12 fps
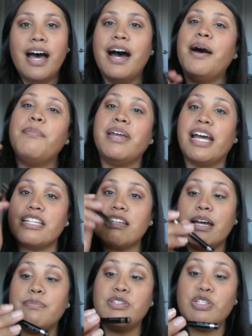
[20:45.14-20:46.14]
But yes,
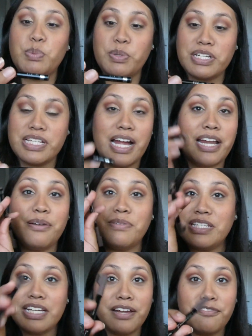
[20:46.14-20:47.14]
I'm super excited
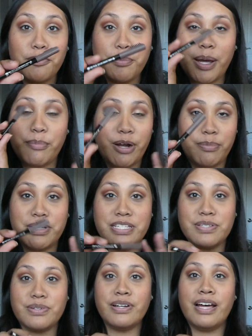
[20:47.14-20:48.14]
once again for my brow
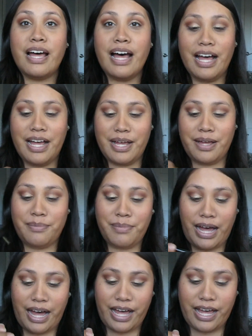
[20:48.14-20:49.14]
pencil.
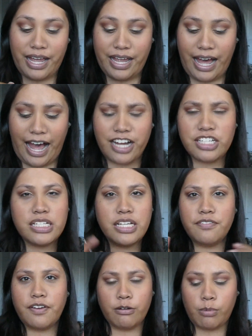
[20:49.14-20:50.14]
I actually,
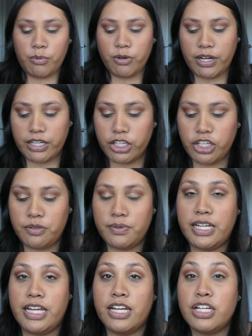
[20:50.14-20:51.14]
if I remember correctly, you
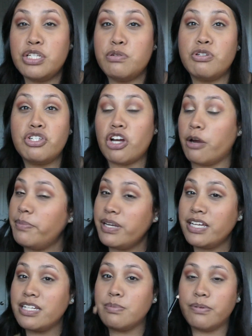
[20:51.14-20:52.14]
need to sharpen
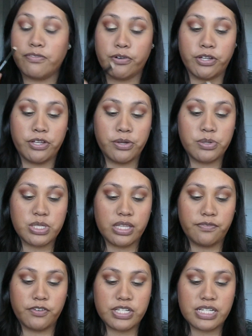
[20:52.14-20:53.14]
it before you use it the
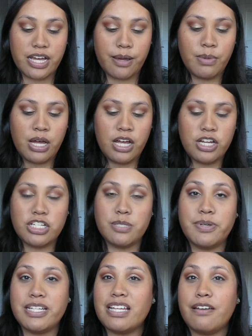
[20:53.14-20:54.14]
first time, just
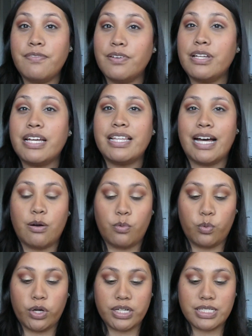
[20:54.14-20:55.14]
because I feel like that
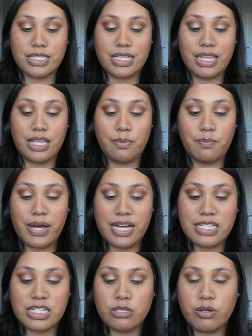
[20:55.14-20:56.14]
works the
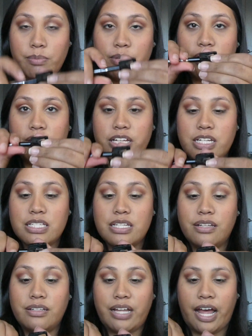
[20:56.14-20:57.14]
best. So I'm literally just
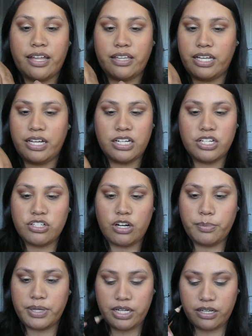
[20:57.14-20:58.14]
lightly gonna
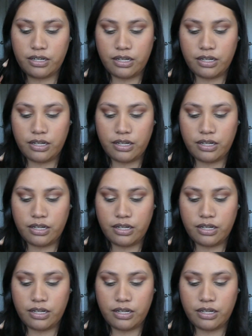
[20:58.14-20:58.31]
sharpen it.